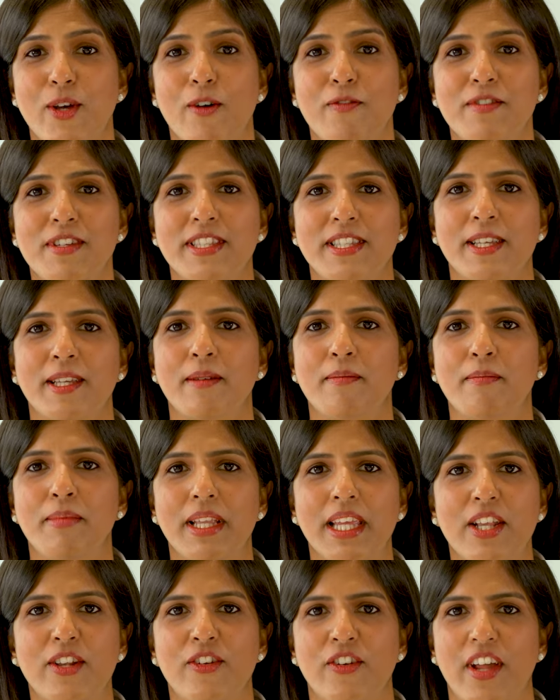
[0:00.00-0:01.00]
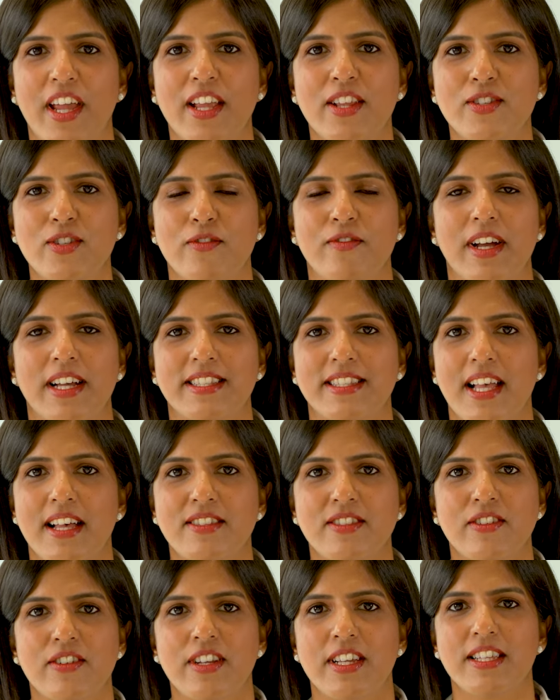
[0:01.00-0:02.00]
offers a complete range of
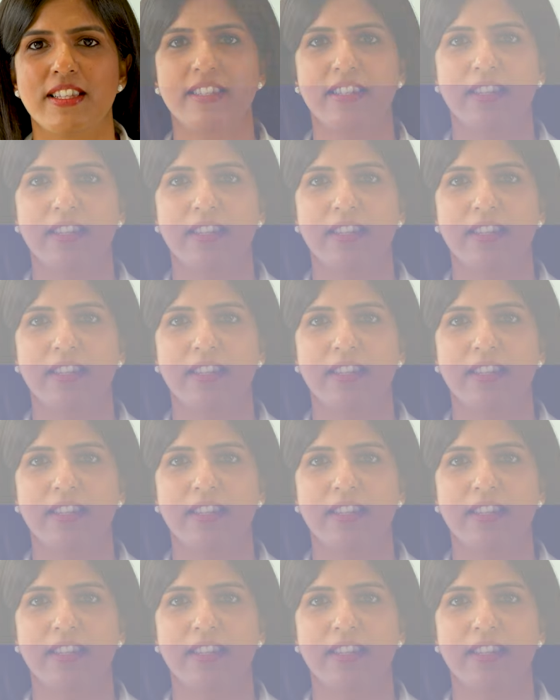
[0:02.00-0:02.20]
accessories